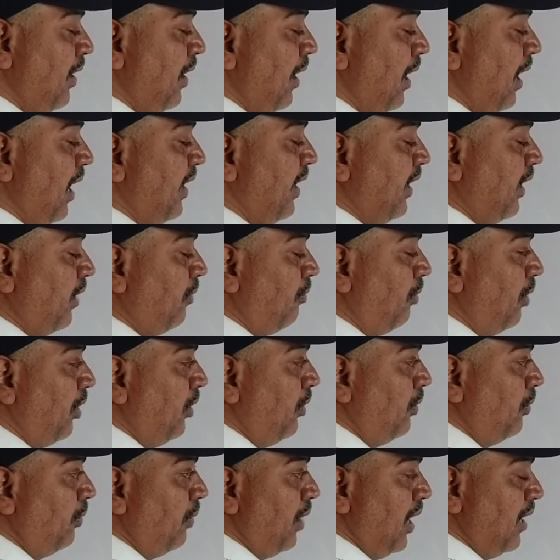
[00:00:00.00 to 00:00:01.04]
n equal
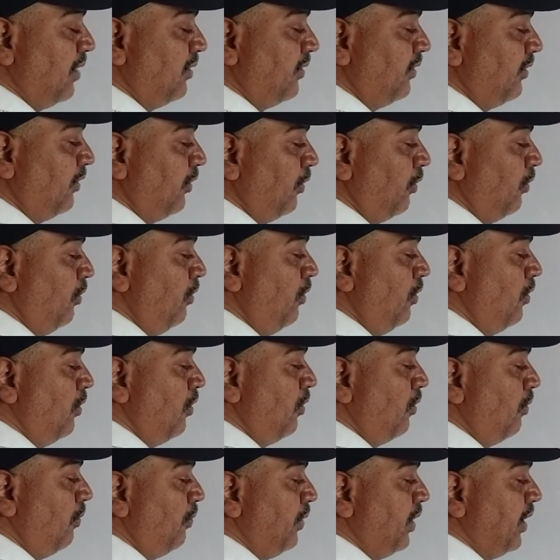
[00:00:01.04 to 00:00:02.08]
to n0
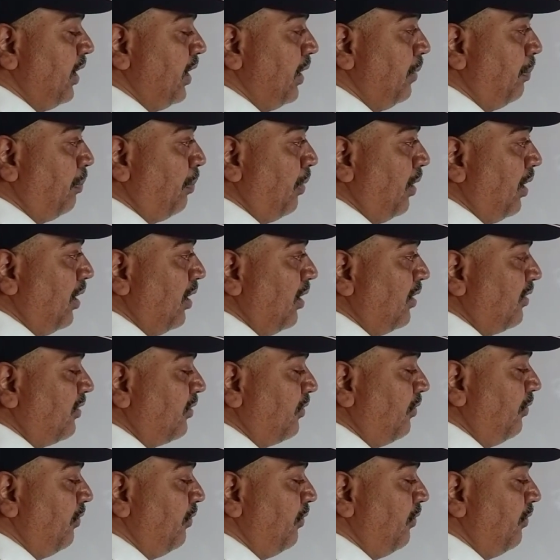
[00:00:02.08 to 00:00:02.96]
v plus